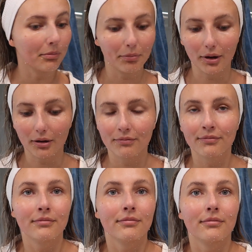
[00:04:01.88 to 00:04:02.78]
But
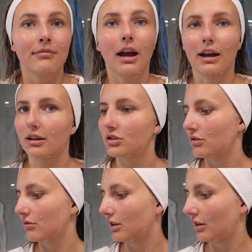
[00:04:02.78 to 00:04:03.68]
I
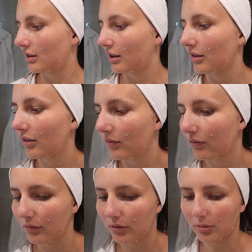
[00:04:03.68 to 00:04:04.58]
actually really like that
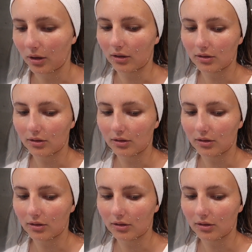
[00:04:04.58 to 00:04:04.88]
smell.